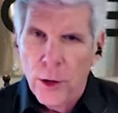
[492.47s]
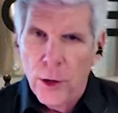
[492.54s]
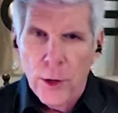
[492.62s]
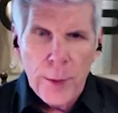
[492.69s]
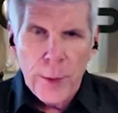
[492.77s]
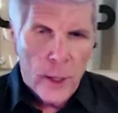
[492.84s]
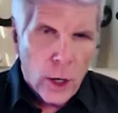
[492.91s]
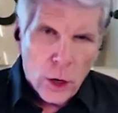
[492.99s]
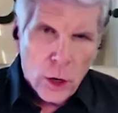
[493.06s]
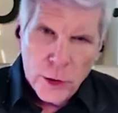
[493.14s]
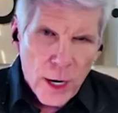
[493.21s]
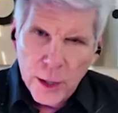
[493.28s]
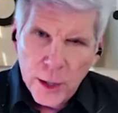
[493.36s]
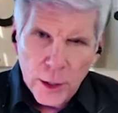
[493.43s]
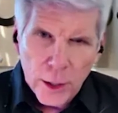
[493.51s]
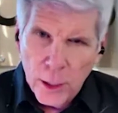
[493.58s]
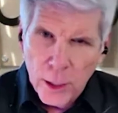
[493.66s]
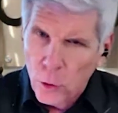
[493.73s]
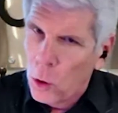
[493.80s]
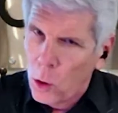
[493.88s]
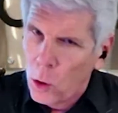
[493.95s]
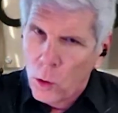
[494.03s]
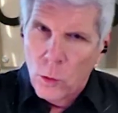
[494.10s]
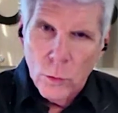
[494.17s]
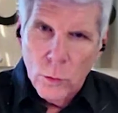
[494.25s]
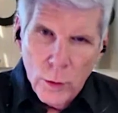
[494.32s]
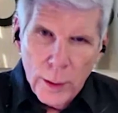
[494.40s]
or a main contractor can go,
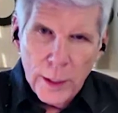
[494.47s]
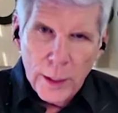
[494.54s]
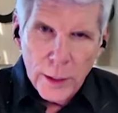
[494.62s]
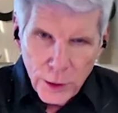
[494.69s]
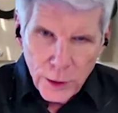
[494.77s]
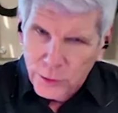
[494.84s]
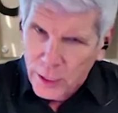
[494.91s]
whoa, wait,